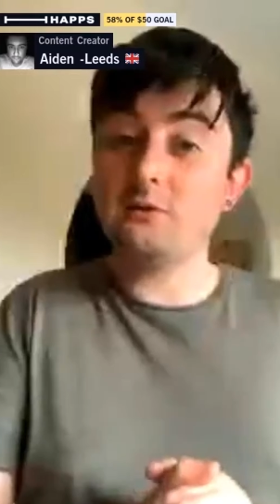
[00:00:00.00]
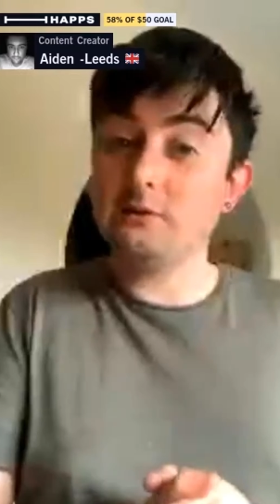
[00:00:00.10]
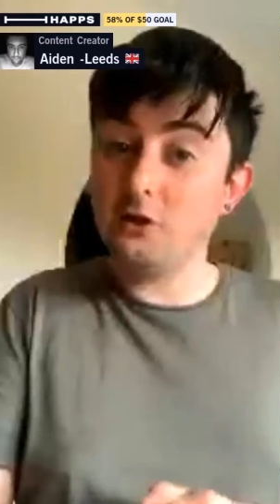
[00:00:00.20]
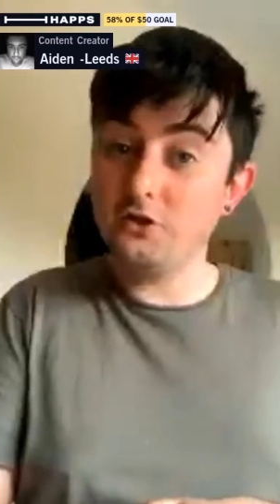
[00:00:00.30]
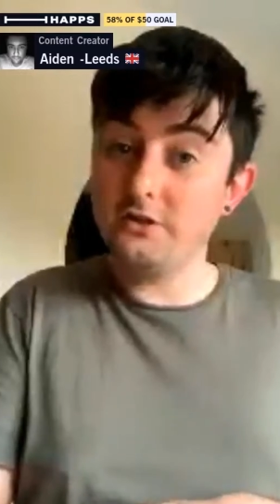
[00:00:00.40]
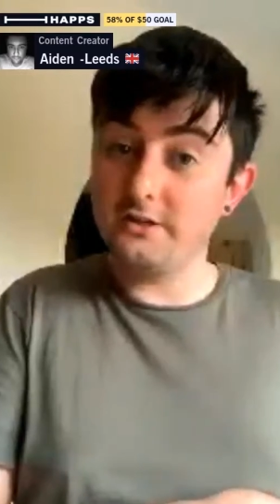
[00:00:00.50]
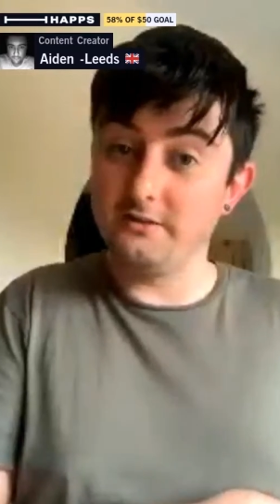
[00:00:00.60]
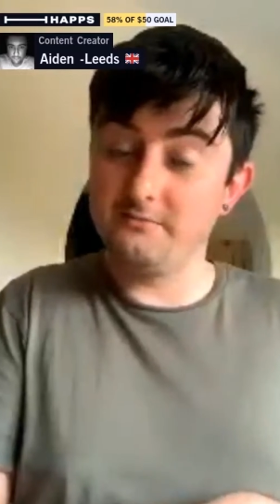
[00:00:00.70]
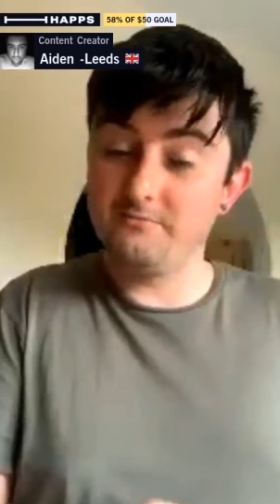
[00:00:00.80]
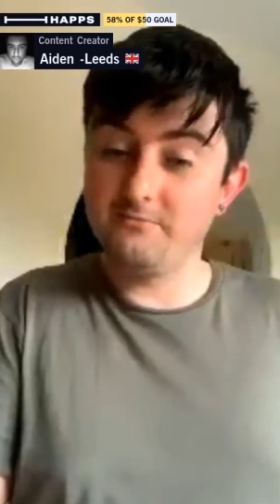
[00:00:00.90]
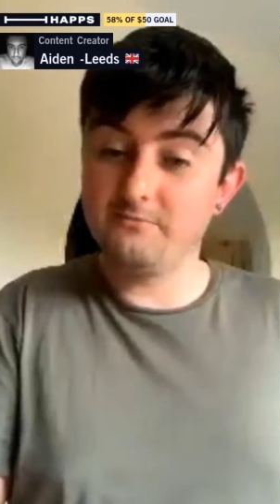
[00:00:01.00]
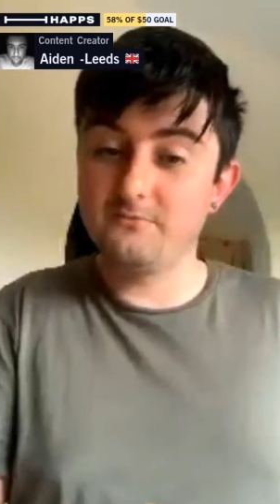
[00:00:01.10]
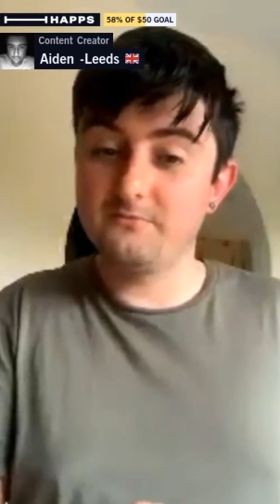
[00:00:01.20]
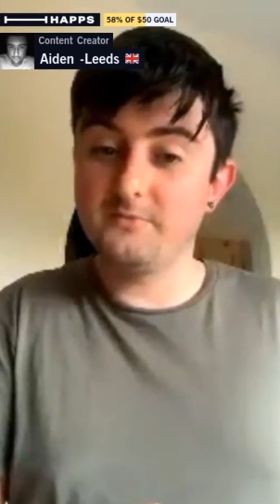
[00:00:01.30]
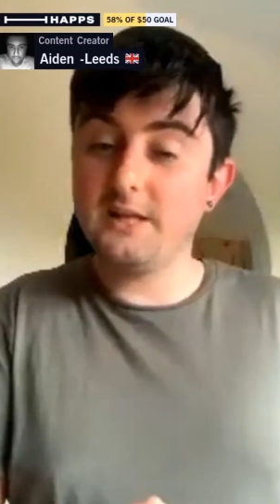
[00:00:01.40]
to London?
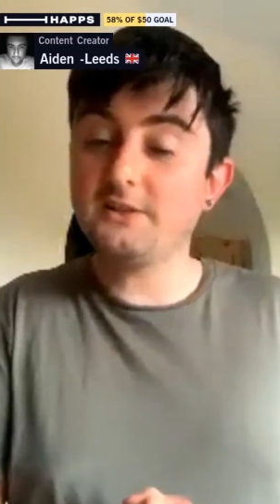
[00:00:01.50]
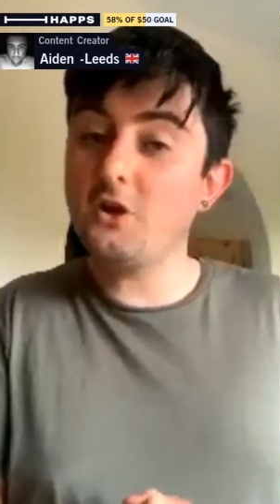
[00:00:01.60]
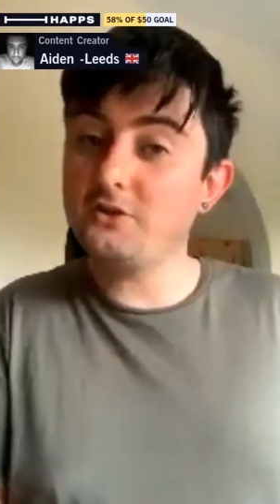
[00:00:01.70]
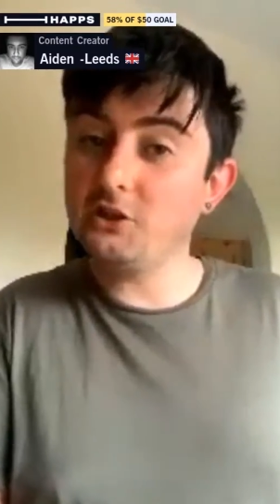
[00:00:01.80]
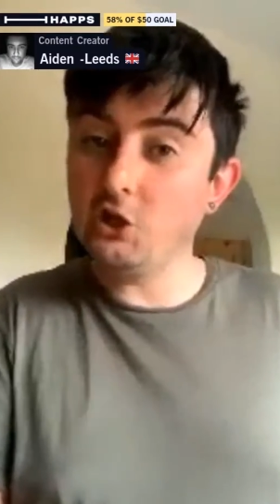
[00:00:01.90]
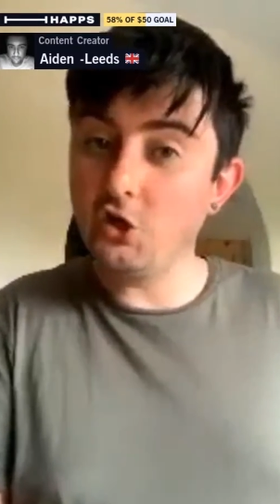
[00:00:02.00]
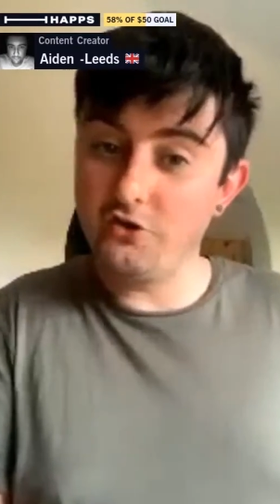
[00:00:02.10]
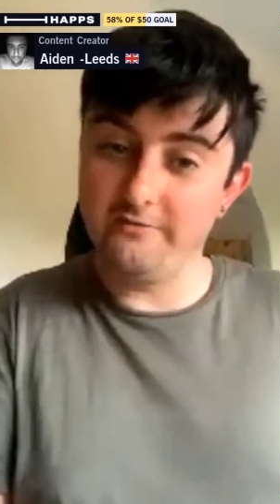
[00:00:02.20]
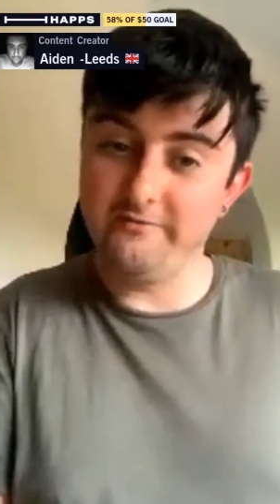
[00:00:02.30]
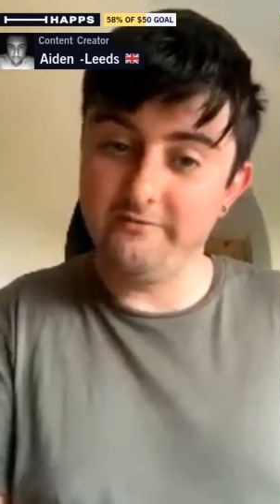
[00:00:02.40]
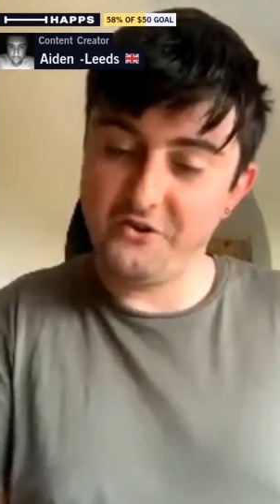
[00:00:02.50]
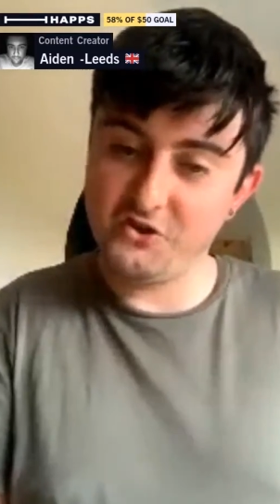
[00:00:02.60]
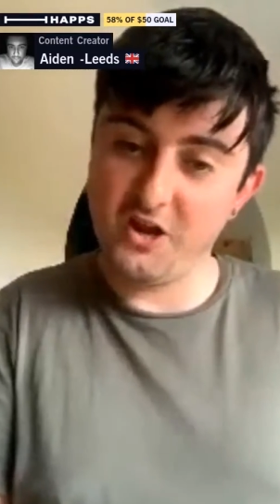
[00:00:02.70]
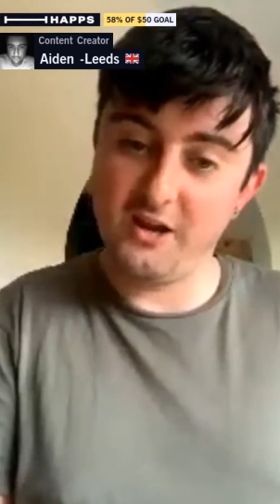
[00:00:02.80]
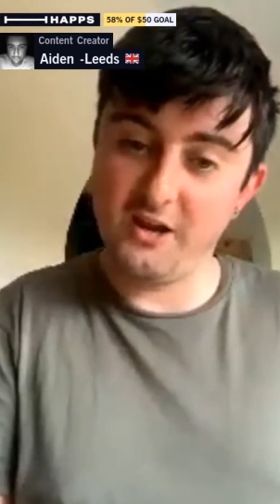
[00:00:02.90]
Let's go to London
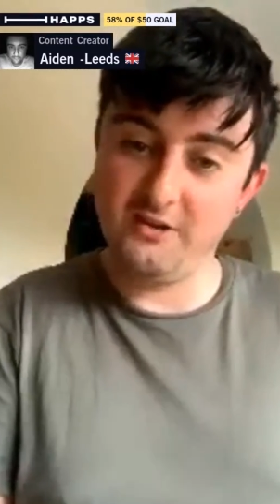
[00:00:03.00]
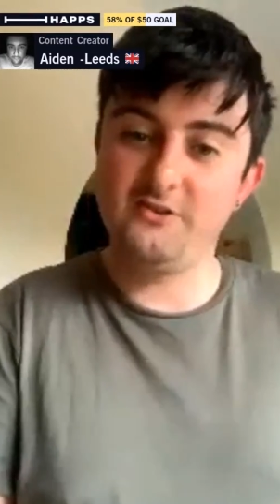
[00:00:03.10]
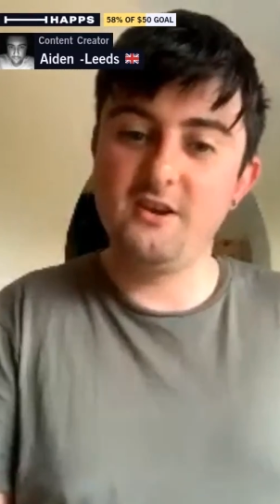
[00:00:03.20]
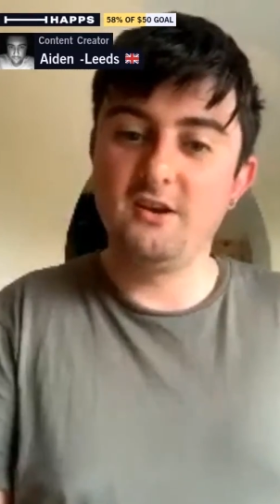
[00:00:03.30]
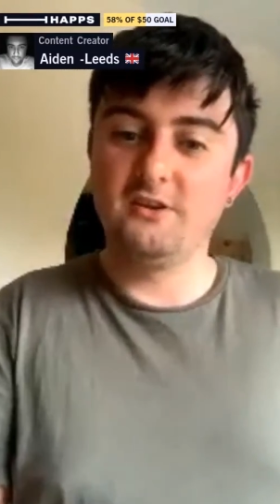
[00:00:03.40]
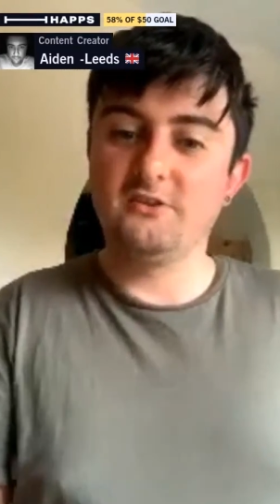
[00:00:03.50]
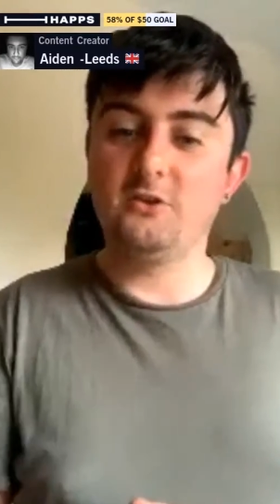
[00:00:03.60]
for a change.